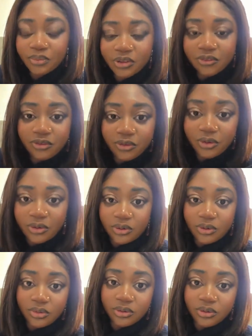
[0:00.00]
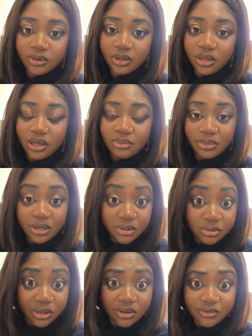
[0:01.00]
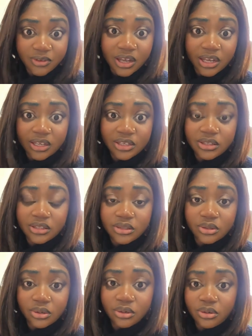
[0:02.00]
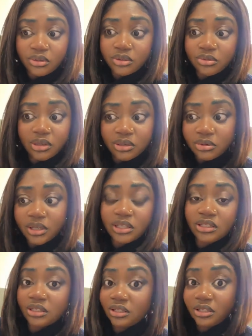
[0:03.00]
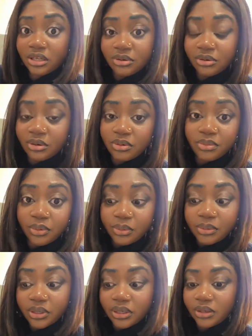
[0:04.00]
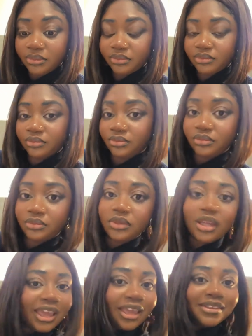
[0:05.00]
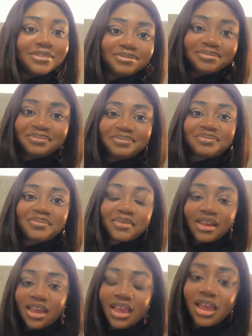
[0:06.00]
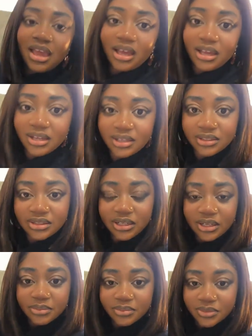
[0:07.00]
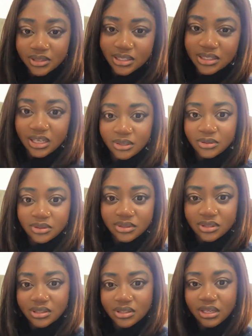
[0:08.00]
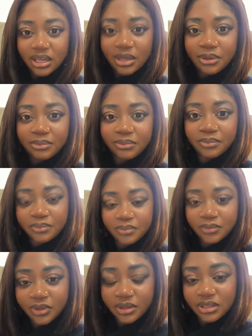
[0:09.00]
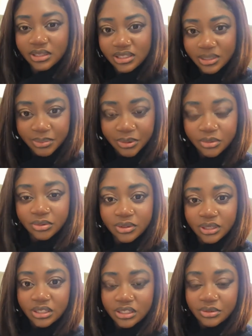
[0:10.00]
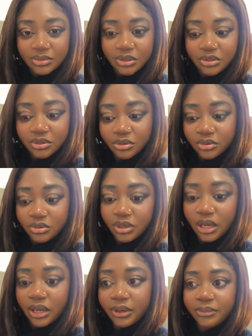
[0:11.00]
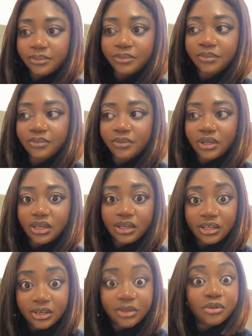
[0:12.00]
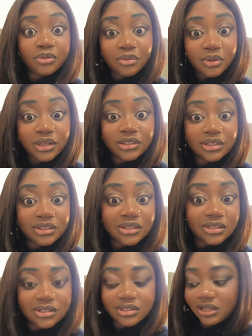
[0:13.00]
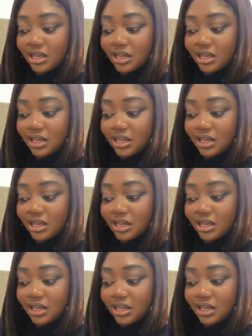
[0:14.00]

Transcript: for medical advice or to educate the general public. Okay, and these are not the typical things we do in clinical practice.